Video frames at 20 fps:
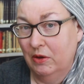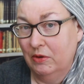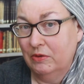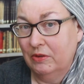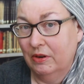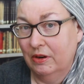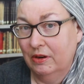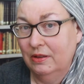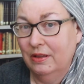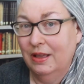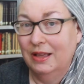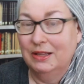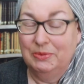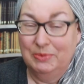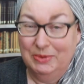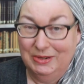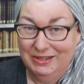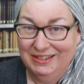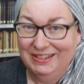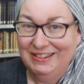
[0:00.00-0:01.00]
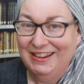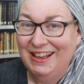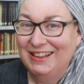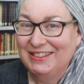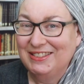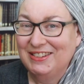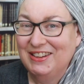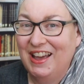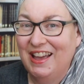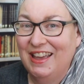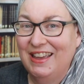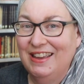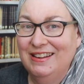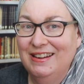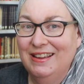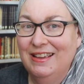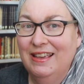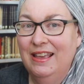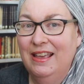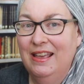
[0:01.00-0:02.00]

okra, as we did last night,